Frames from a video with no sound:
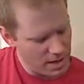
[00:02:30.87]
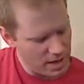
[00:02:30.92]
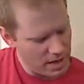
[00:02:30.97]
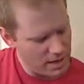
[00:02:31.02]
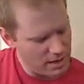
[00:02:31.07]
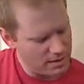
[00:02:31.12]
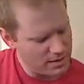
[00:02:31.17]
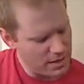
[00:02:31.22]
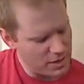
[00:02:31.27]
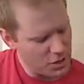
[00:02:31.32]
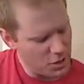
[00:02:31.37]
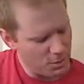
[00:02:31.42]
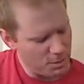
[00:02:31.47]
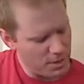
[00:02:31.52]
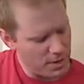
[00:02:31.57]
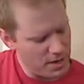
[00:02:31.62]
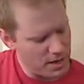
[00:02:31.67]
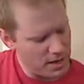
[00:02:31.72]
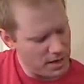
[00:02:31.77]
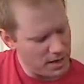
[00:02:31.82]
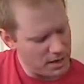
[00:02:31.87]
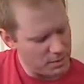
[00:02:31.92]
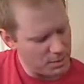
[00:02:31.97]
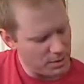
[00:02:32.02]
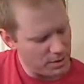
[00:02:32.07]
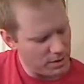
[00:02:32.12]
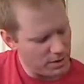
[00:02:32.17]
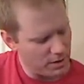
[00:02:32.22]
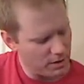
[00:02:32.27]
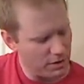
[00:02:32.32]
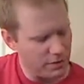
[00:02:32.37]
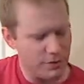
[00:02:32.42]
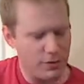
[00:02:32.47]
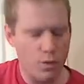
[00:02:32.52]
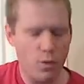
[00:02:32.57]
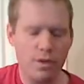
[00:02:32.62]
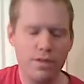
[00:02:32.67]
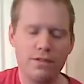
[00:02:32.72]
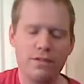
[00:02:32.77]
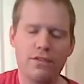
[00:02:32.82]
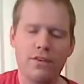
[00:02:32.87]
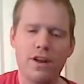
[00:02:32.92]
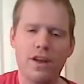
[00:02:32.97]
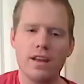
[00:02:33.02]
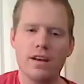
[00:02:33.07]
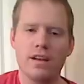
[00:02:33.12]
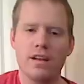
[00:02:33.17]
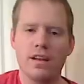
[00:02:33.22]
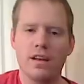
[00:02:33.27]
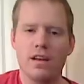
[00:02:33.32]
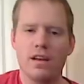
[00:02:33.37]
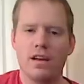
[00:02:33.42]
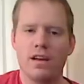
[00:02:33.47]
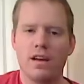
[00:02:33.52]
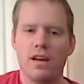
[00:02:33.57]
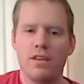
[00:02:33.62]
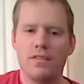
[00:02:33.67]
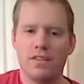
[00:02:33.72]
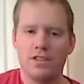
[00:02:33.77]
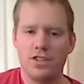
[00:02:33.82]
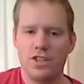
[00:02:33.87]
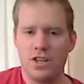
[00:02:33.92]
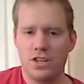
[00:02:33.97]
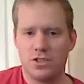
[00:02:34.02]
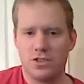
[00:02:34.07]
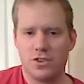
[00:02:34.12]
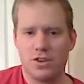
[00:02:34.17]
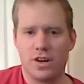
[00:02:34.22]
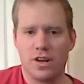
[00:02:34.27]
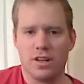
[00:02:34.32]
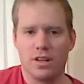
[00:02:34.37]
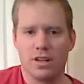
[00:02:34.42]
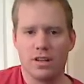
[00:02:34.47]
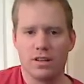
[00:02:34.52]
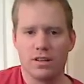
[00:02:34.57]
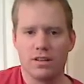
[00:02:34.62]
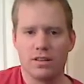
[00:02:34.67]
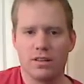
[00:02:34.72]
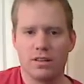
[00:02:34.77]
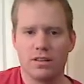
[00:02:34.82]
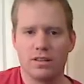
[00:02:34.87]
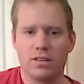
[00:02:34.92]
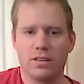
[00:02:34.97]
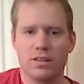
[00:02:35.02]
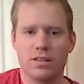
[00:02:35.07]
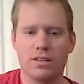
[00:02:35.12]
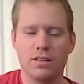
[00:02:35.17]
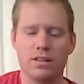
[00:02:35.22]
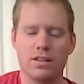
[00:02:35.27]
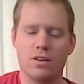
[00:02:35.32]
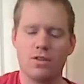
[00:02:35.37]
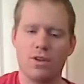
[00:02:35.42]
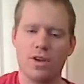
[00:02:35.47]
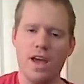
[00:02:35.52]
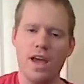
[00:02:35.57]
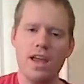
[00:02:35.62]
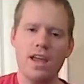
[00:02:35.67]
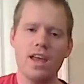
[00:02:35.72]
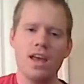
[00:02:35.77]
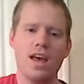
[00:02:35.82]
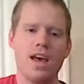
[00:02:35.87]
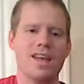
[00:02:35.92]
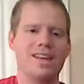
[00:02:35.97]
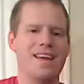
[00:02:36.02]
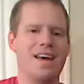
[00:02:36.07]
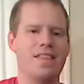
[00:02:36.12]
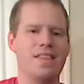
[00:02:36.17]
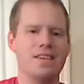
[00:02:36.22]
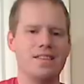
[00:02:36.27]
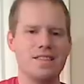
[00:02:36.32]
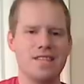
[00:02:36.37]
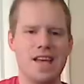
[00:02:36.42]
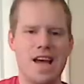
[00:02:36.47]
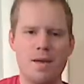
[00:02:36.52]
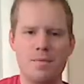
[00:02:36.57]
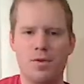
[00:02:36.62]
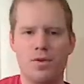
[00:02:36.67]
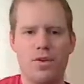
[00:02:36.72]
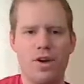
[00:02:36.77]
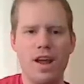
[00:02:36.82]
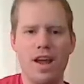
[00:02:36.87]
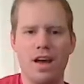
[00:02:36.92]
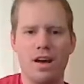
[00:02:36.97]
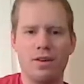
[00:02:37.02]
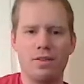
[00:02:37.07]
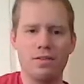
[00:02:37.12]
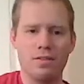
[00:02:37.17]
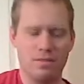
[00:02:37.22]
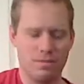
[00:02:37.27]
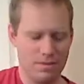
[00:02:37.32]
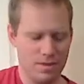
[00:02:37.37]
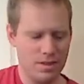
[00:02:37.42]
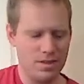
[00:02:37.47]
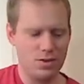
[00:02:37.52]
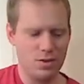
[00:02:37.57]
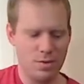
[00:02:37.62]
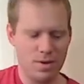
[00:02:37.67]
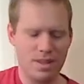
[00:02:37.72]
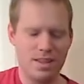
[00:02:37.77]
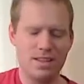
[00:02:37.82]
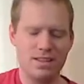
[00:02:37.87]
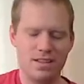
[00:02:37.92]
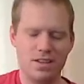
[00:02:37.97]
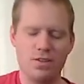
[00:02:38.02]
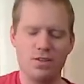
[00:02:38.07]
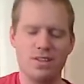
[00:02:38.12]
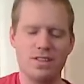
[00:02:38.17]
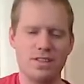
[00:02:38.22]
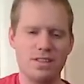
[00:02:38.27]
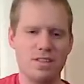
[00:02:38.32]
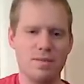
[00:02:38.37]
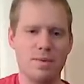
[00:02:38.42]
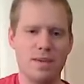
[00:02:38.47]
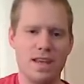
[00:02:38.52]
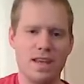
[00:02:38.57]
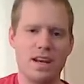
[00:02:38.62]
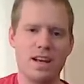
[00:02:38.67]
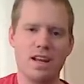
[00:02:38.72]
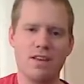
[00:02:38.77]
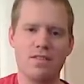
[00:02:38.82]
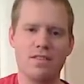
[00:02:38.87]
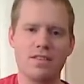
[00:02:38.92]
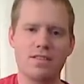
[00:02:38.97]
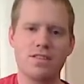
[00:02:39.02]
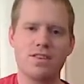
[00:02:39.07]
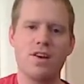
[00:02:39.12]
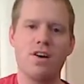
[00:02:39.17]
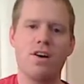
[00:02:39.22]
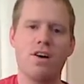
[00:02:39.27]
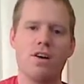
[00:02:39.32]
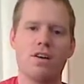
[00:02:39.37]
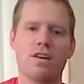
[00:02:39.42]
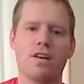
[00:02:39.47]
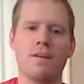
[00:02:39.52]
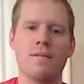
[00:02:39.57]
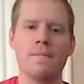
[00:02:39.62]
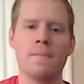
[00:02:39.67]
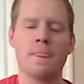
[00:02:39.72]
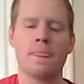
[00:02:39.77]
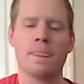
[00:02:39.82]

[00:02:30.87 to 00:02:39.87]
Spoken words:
and take your pinky and put it on the fourth fret of the G string. Okay? Now this time around, assuming this, this is the beginning of the song,